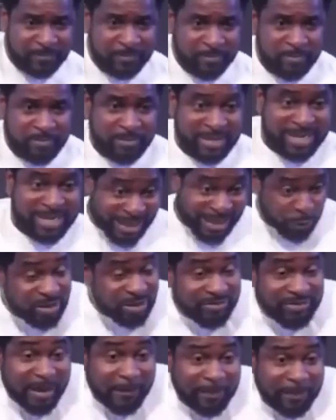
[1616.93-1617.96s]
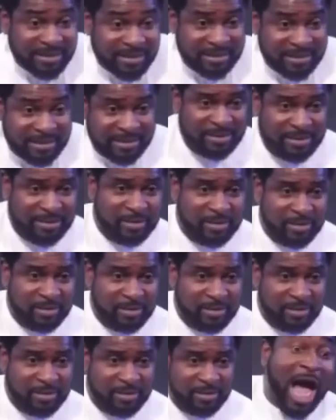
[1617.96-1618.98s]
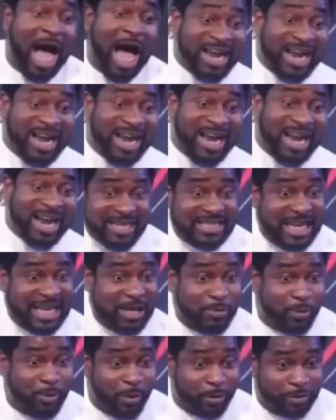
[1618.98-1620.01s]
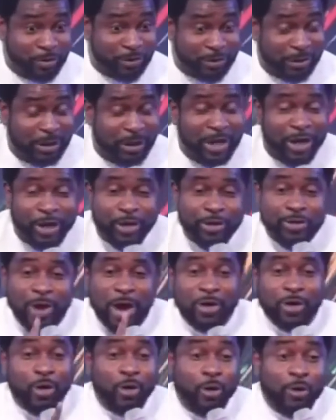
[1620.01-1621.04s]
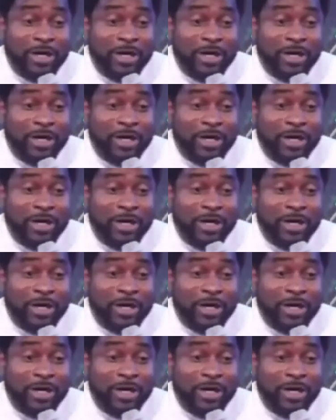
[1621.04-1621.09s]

He has to leave that place. And on the other hand, the woman is saying what? You are not going.